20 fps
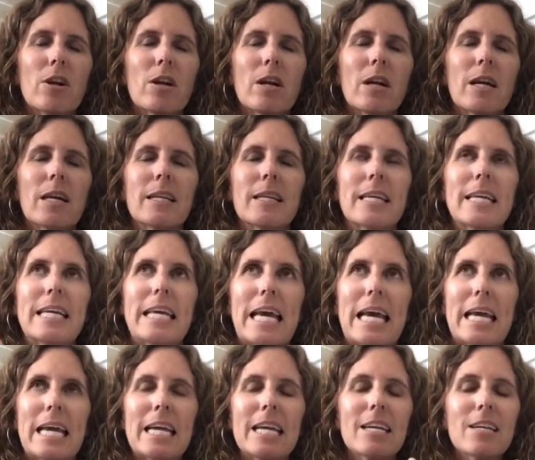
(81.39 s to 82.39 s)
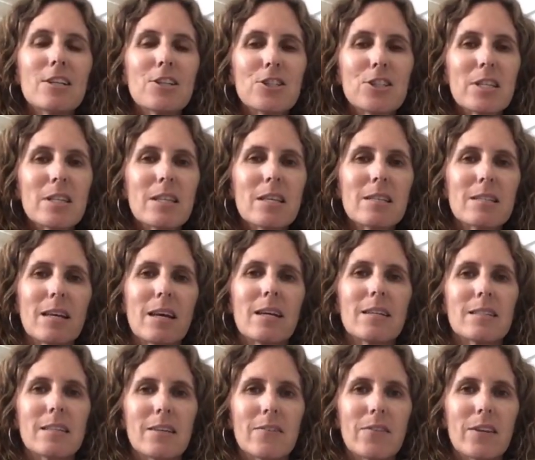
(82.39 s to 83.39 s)
engaged in these
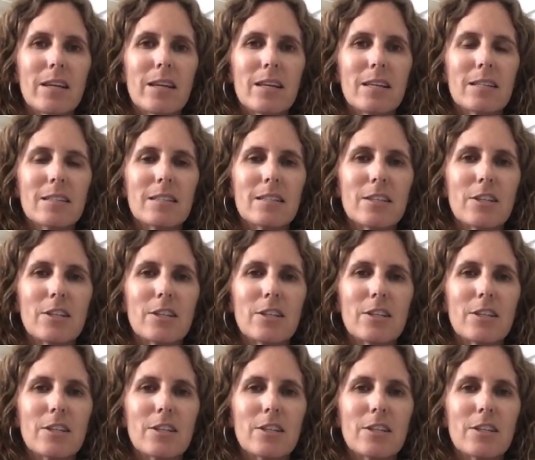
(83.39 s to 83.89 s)
activities,